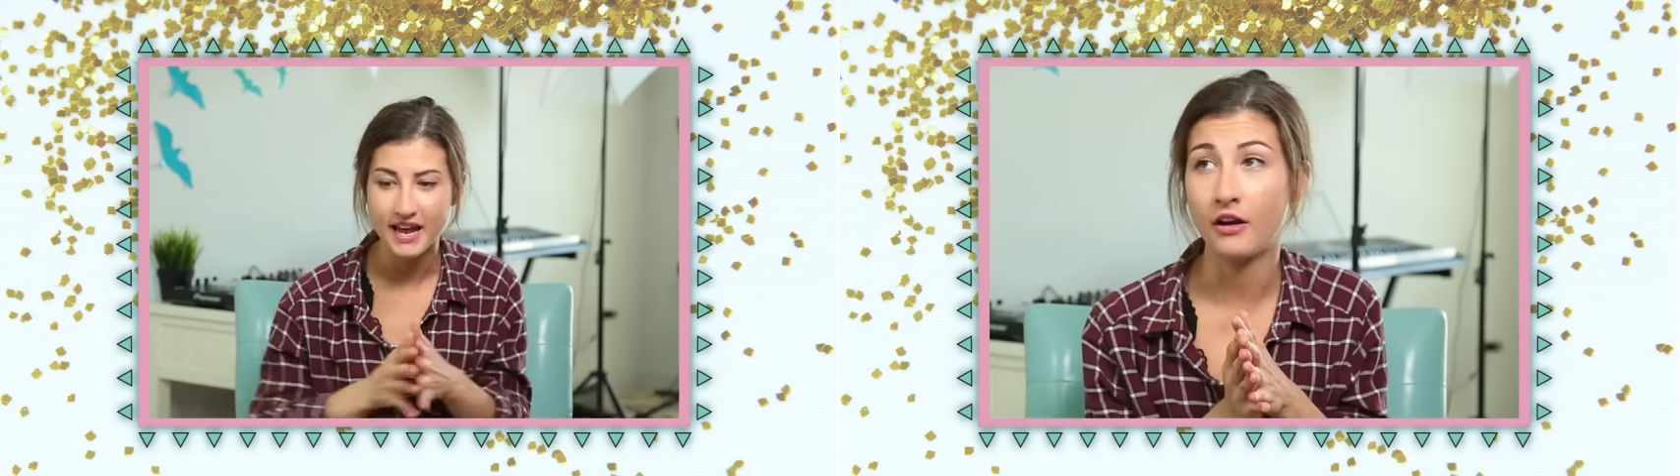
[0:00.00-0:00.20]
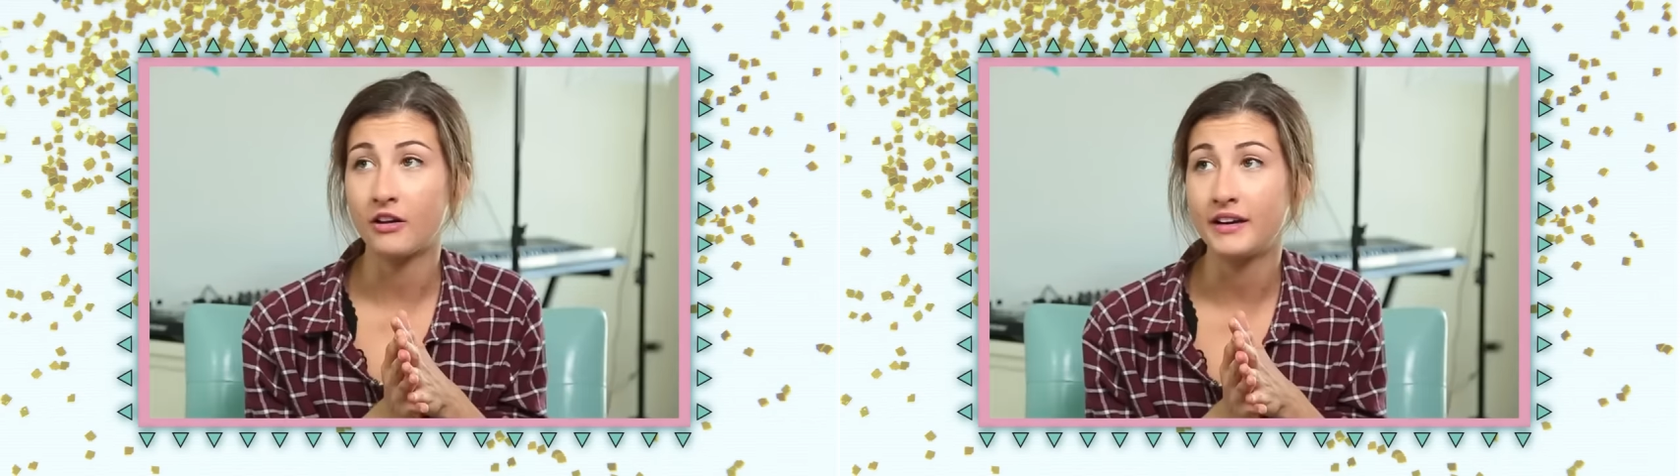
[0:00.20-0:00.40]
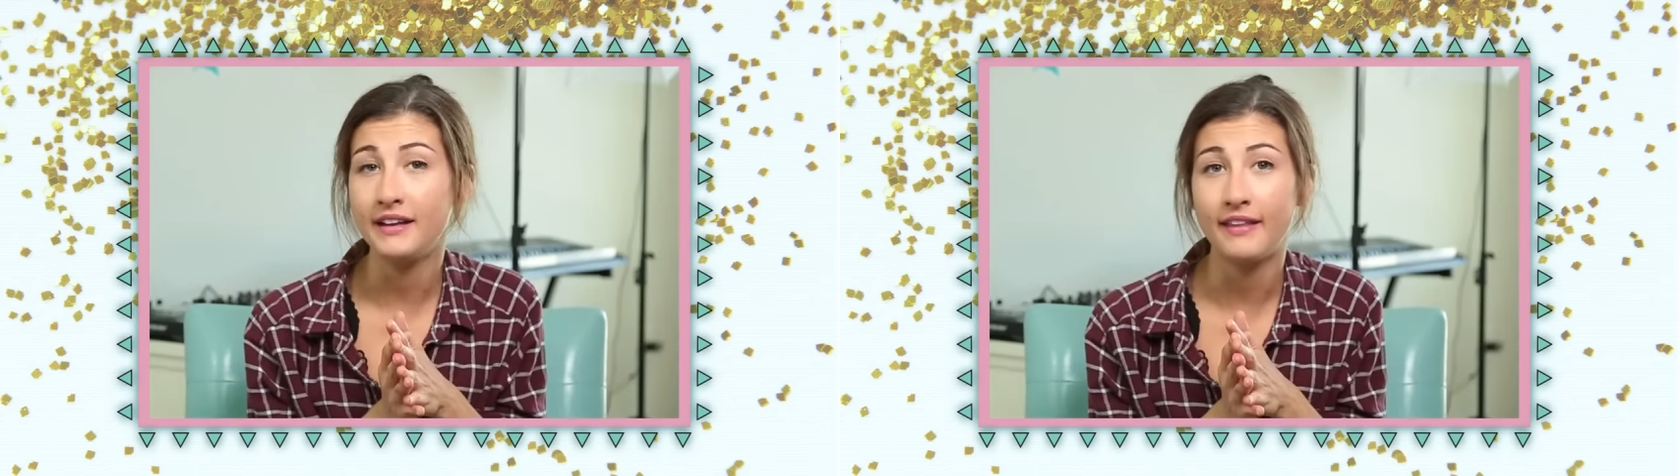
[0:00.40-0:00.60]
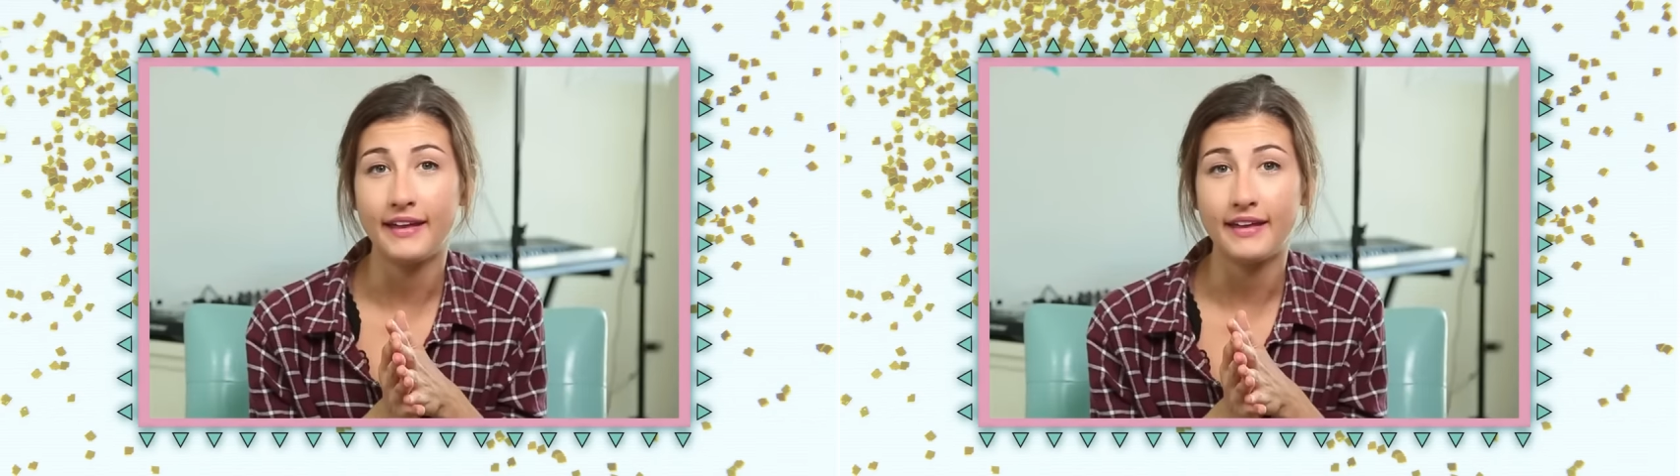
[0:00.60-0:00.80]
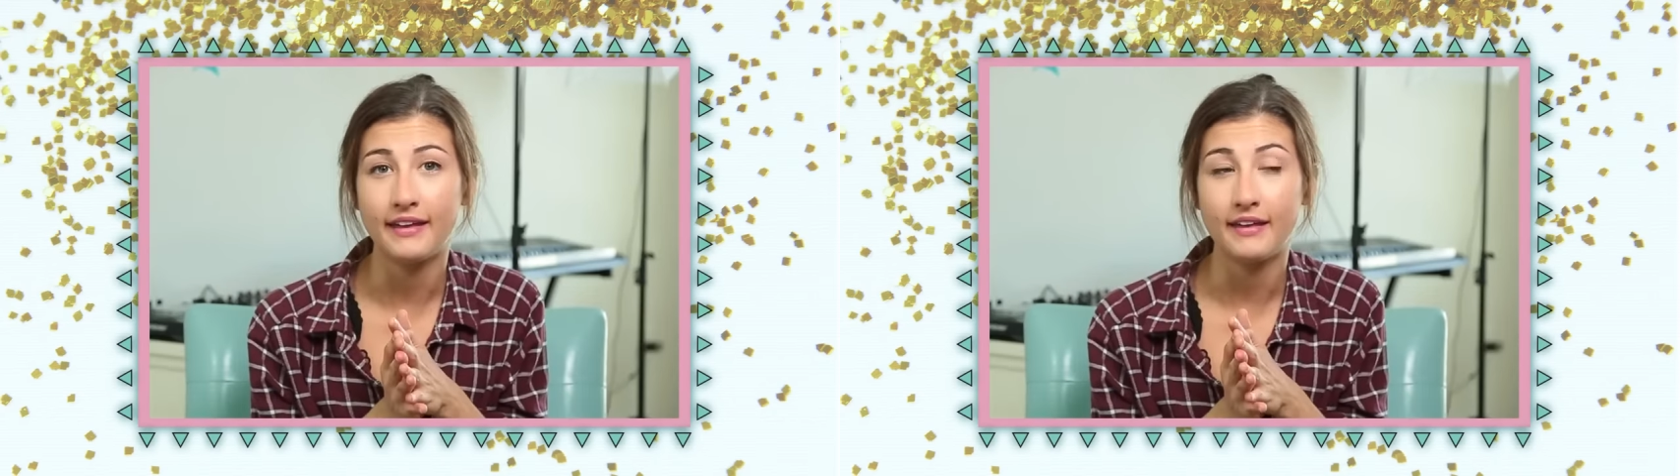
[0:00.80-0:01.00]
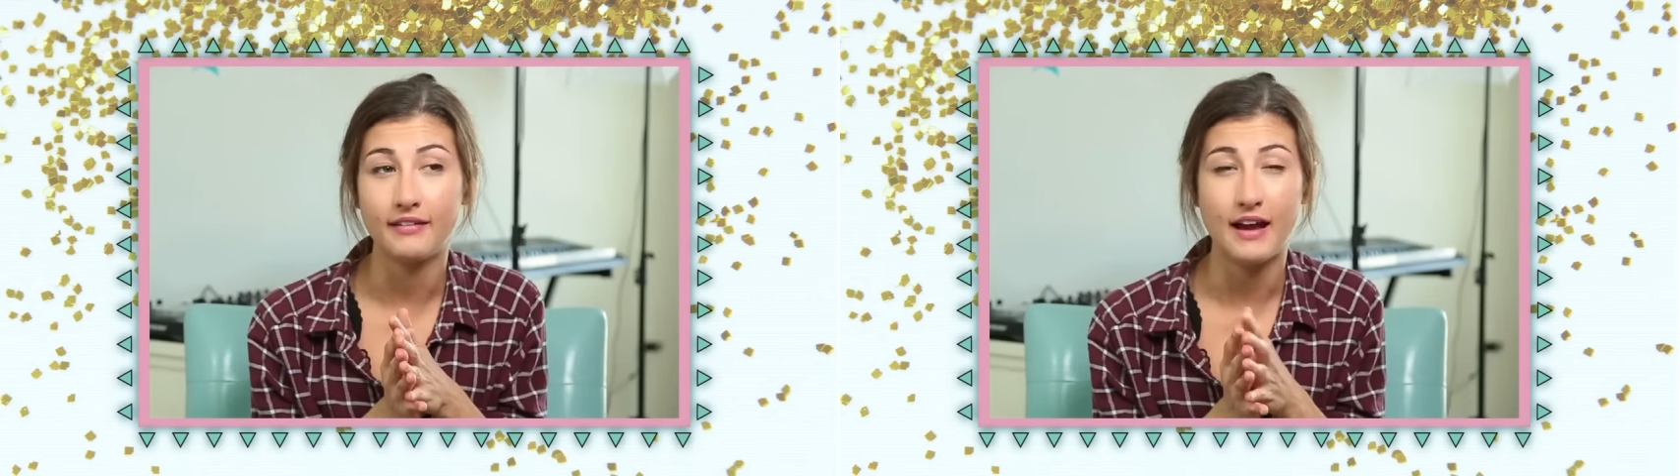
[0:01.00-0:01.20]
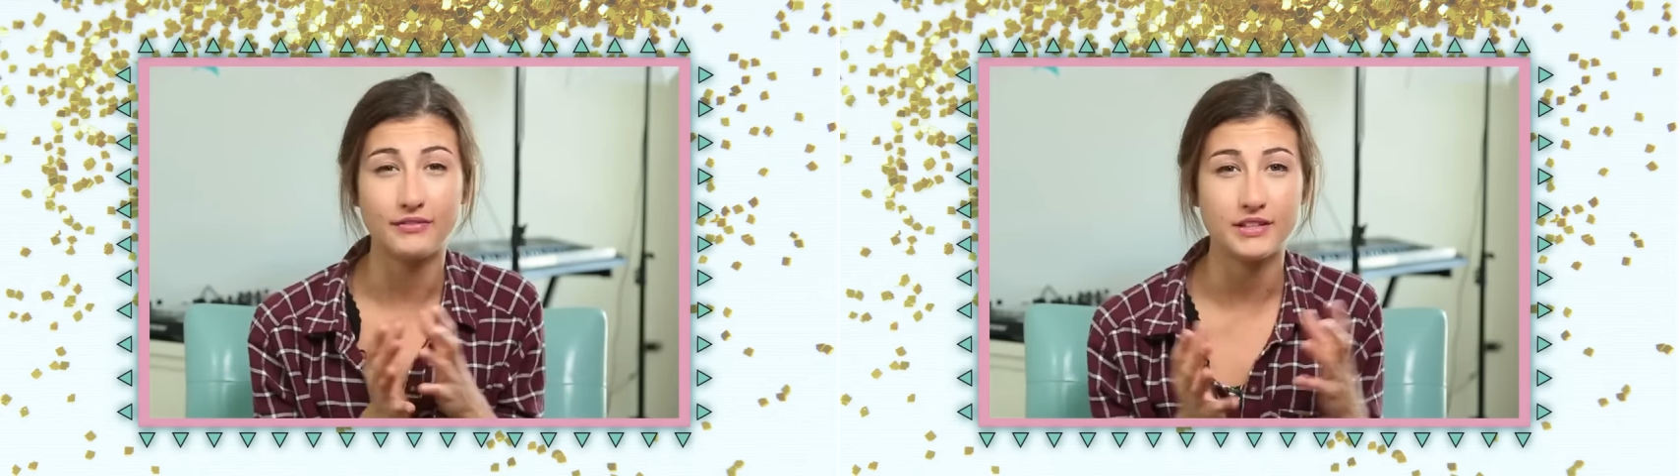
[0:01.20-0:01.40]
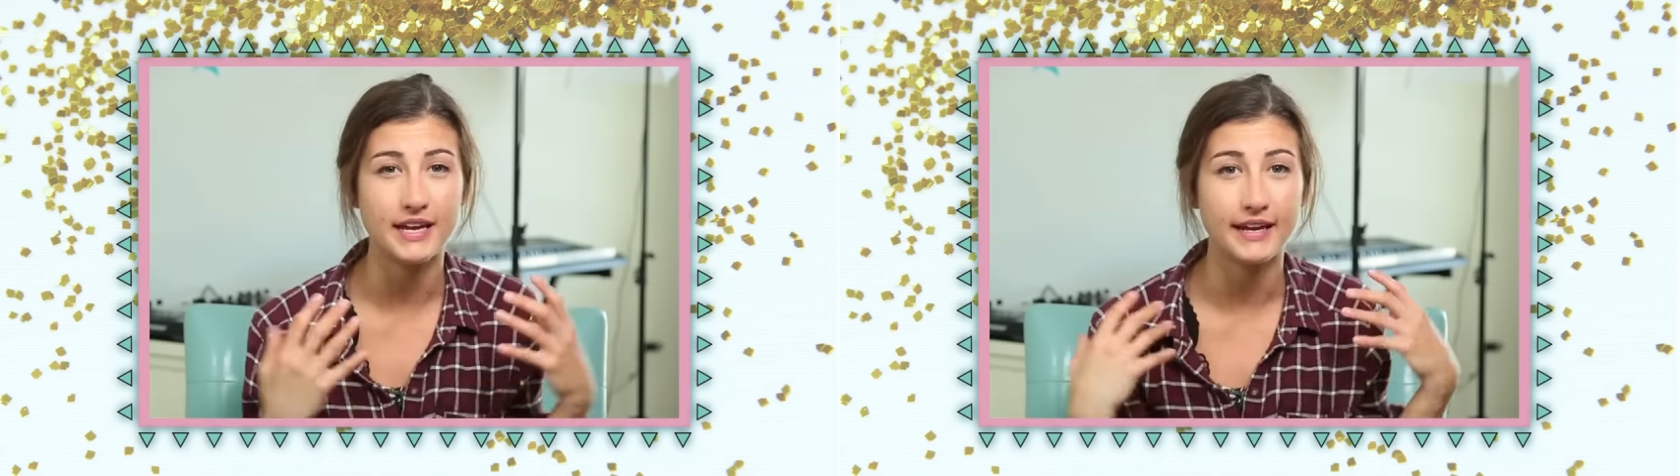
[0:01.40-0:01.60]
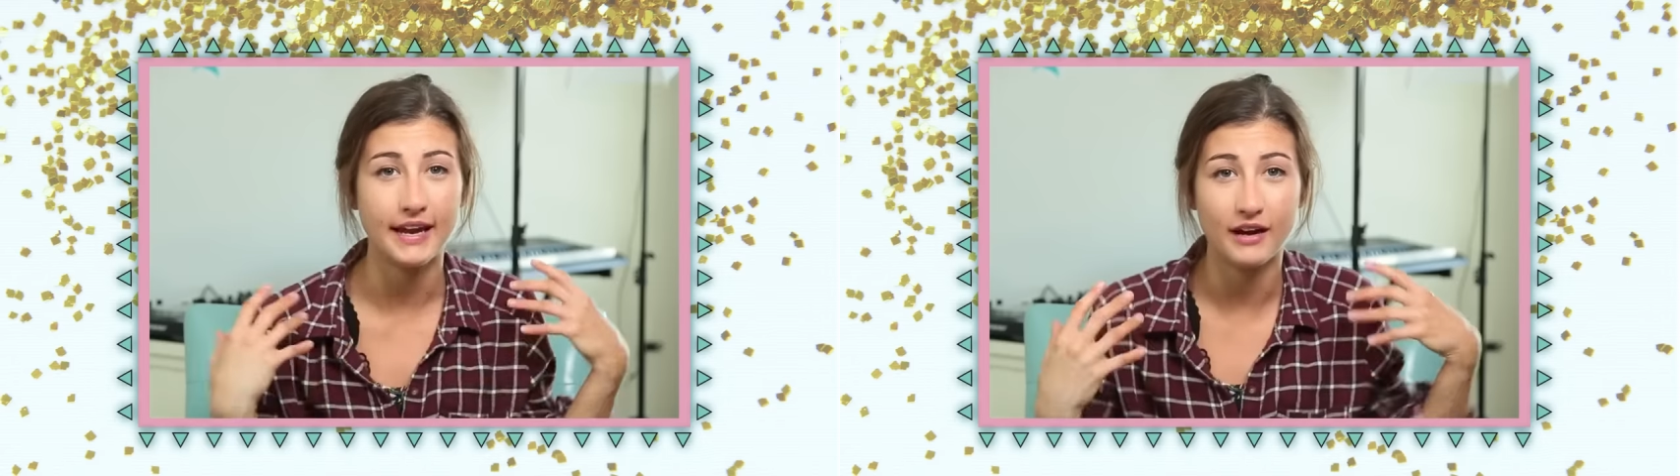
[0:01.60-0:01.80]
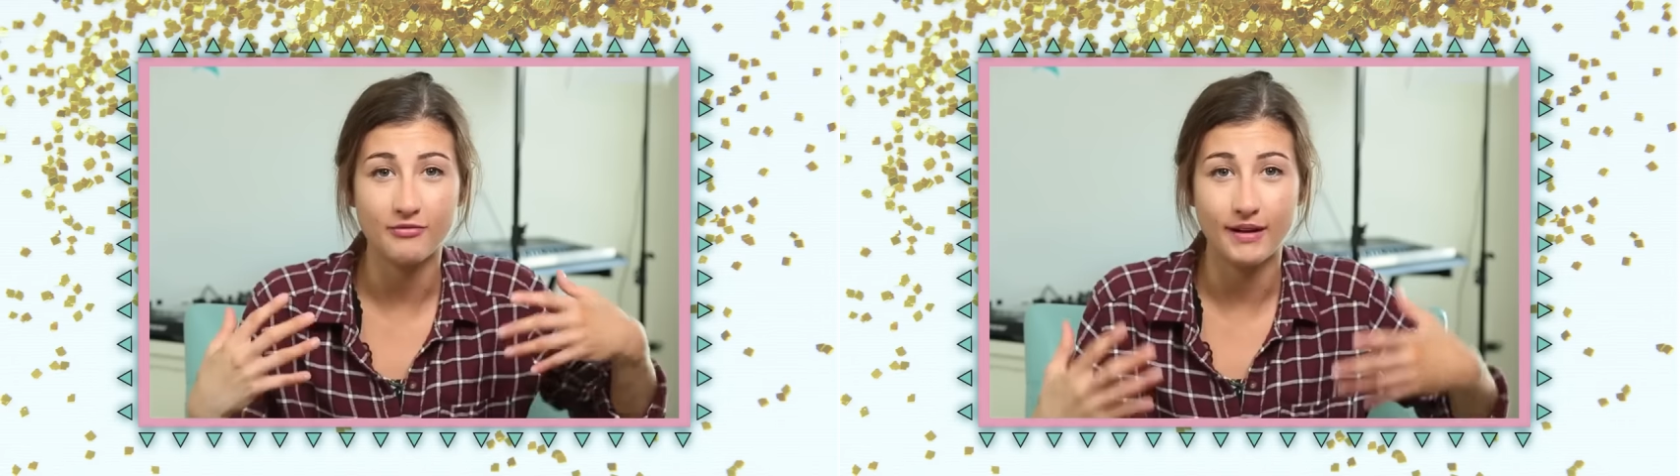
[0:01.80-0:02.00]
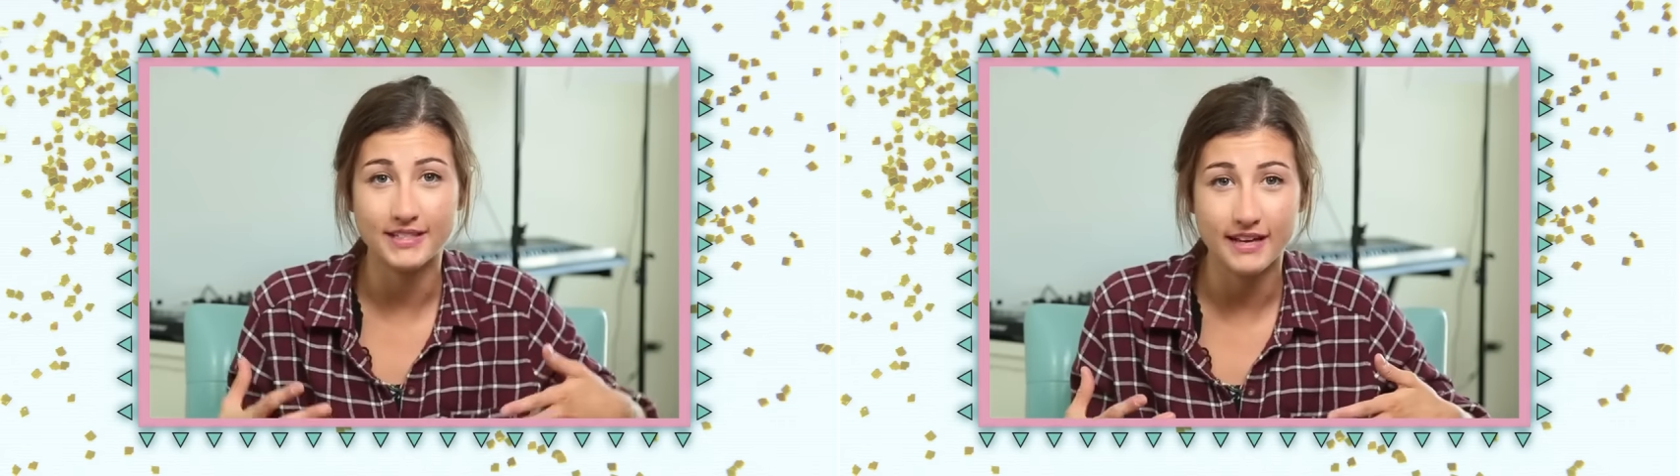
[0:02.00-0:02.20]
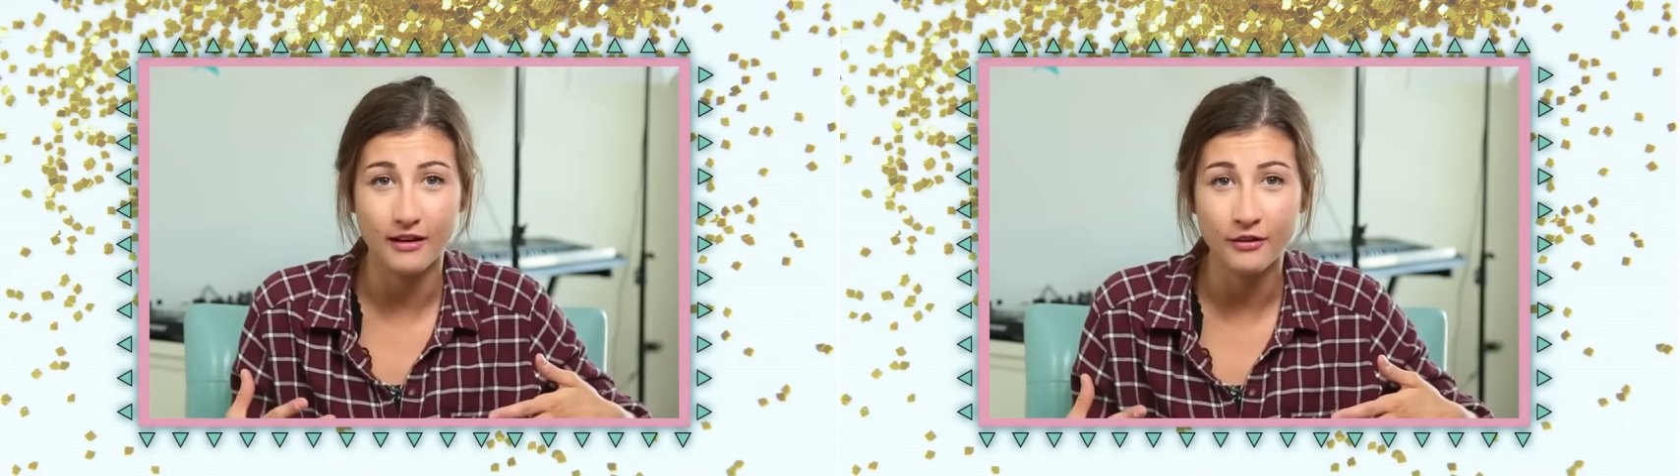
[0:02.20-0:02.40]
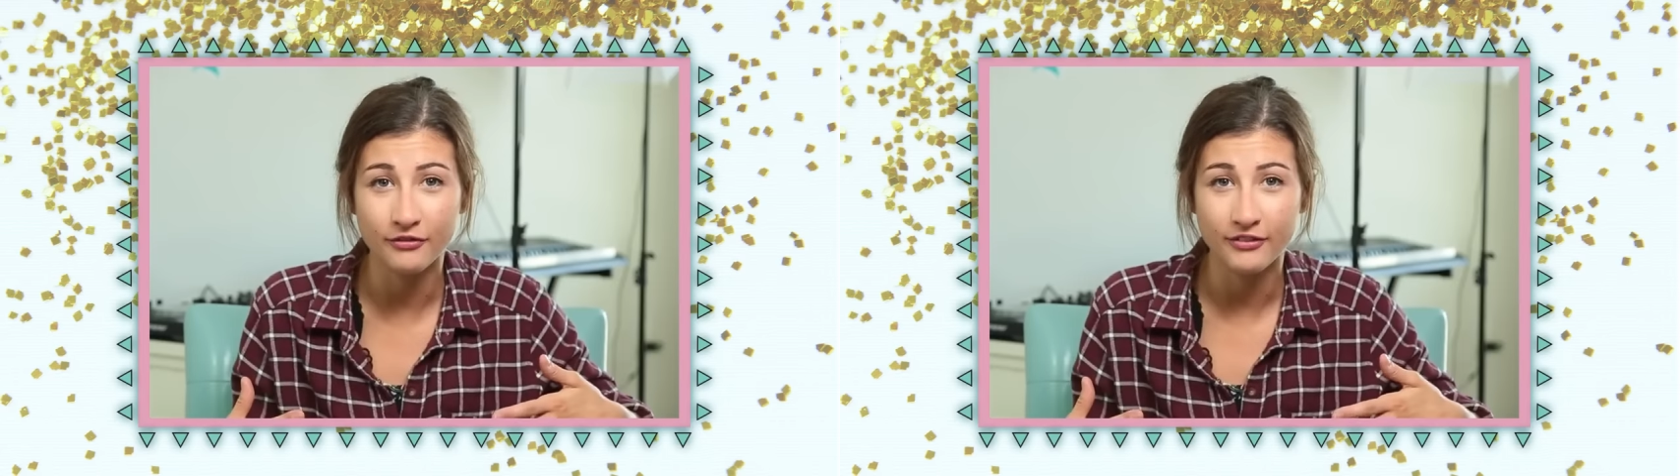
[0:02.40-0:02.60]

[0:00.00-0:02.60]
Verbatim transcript: I already like have to take care of myself.